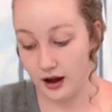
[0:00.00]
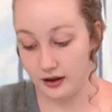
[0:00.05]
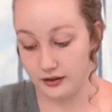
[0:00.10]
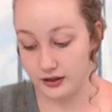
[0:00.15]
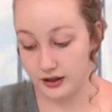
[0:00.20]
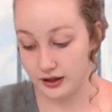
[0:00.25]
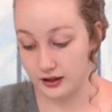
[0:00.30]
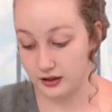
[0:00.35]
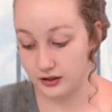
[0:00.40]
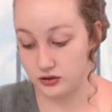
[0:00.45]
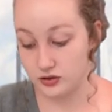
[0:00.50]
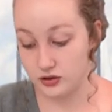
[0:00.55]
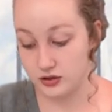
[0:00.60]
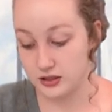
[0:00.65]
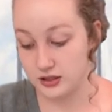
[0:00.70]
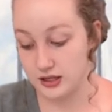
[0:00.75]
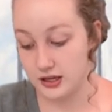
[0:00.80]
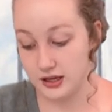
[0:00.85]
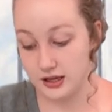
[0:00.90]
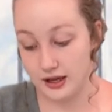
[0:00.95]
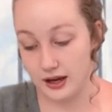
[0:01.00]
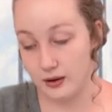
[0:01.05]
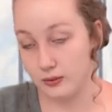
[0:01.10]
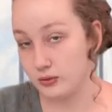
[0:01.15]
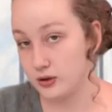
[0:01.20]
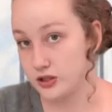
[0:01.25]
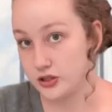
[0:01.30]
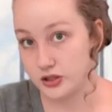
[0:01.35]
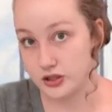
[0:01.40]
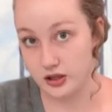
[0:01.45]
the electricity can't
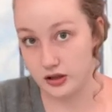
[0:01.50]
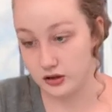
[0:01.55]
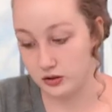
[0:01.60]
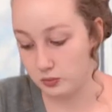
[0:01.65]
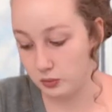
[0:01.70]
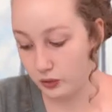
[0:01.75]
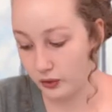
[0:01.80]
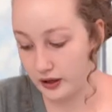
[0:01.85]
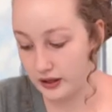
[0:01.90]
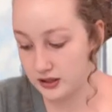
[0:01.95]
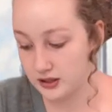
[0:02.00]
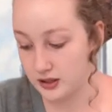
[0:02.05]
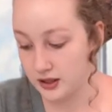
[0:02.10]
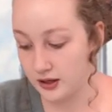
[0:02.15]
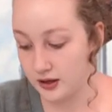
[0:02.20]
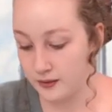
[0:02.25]
reach the other point.